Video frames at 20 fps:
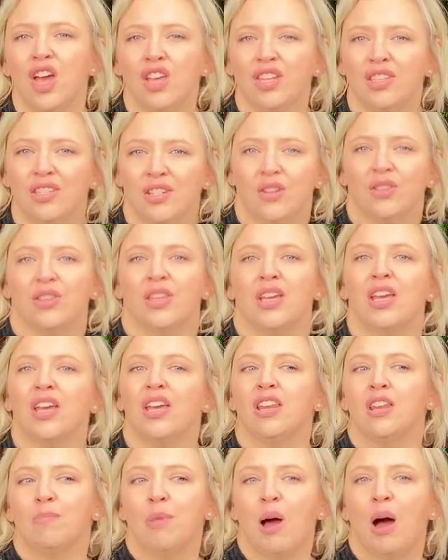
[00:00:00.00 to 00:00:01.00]
start
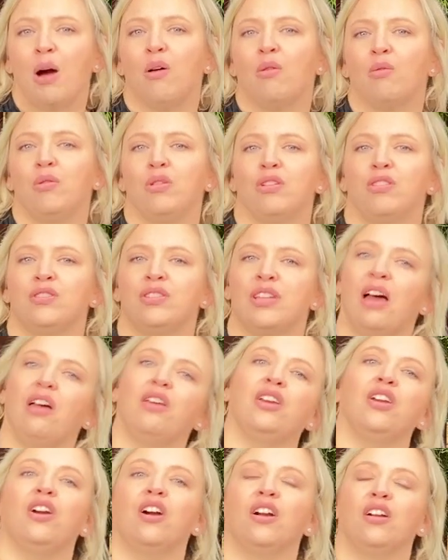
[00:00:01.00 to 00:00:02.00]
thinking about your
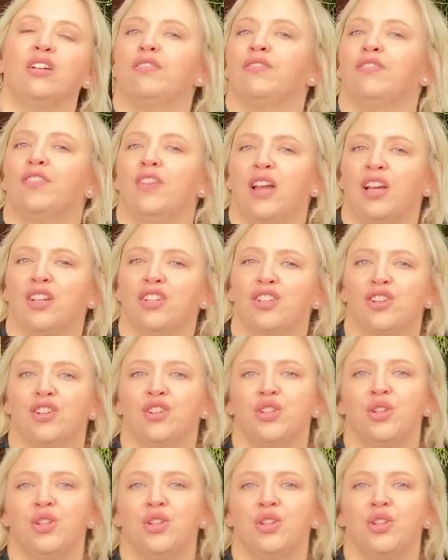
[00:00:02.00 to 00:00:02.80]
dahlia garden for next year.